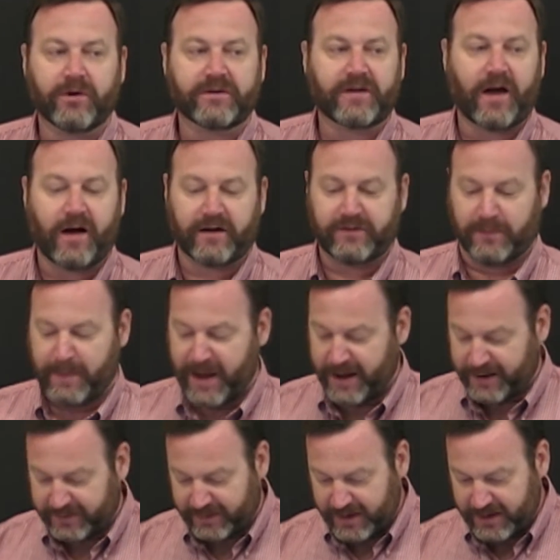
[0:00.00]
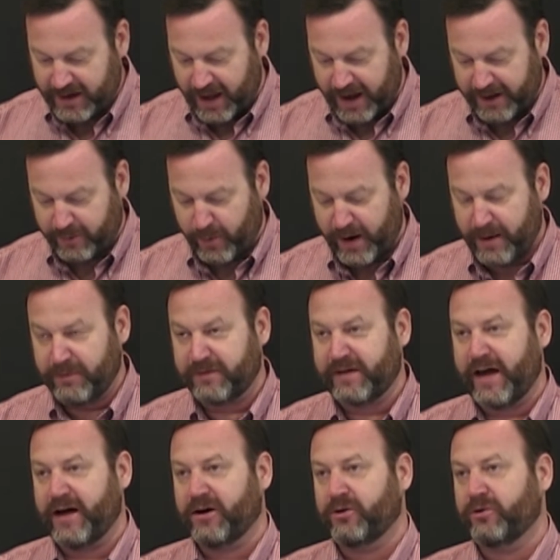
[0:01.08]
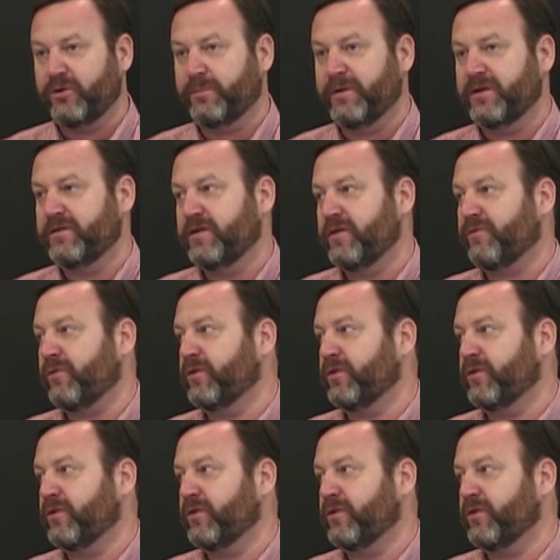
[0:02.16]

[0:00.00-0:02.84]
I think even though the